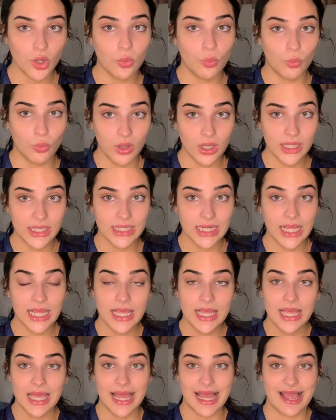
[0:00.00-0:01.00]
one,
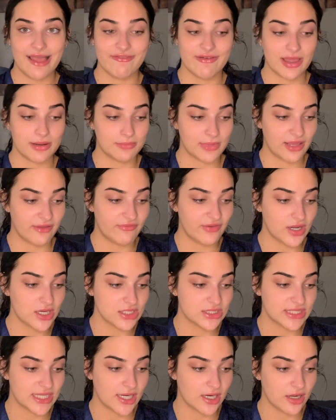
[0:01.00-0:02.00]
I've had my fair
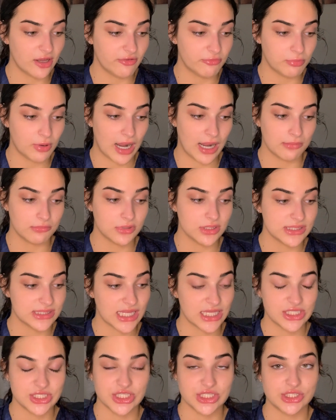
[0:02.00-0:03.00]
share of primers
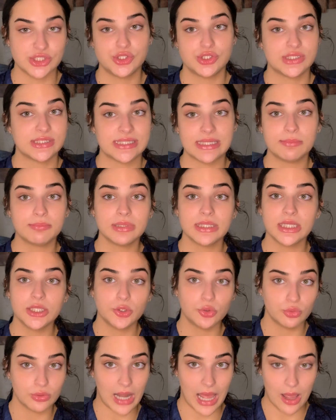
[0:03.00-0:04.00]
that just simply
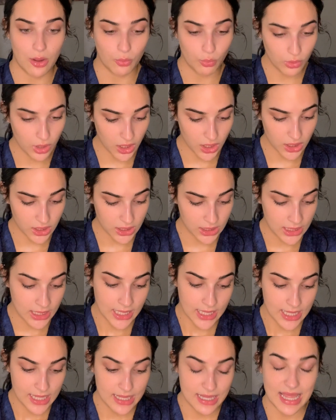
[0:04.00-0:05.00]
do not work,
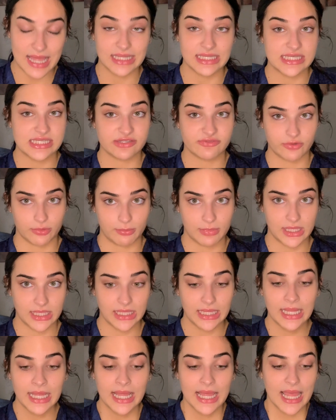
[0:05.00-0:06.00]
at least for
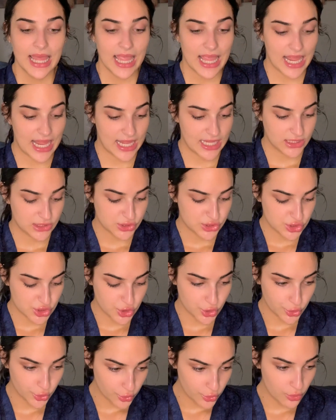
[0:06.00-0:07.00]
me, and
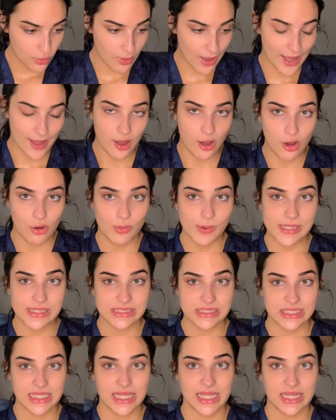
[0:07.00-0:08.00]
two, I
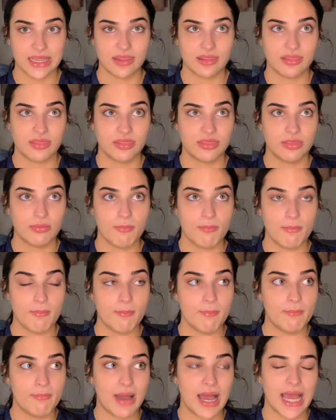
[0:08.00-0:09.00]
always get
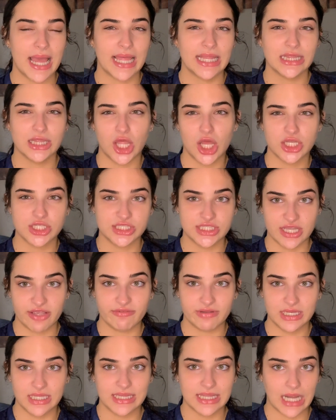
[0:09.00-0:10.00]
my
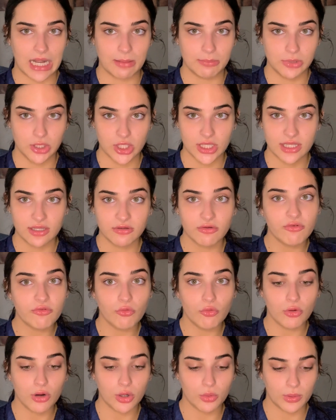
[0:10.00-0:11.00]
longevity that I'm looking
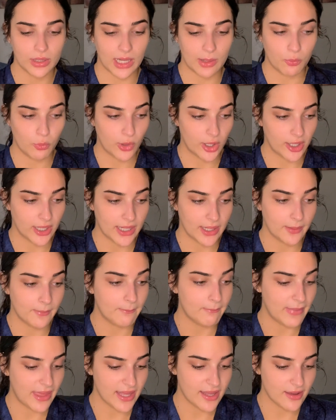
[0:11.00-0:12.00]
for when I'm
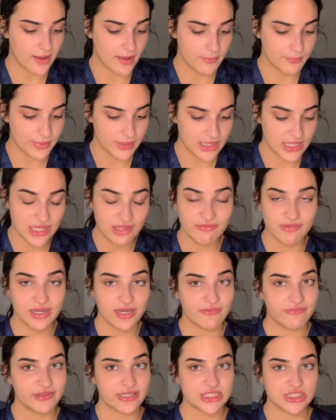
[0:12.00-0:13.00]
wearing makeup, even
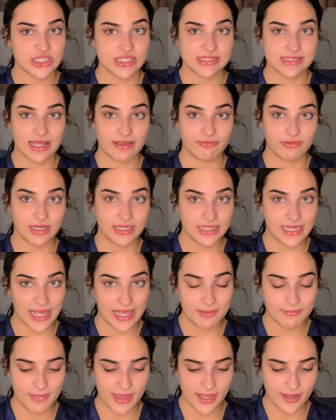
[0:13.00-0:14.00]
if it's just
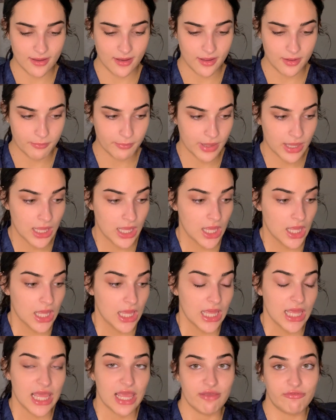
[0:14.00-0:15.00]
everyday makeup.
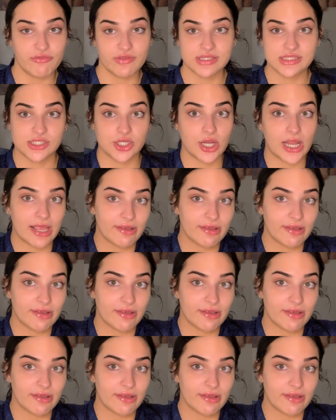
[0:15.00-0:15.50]
If it's your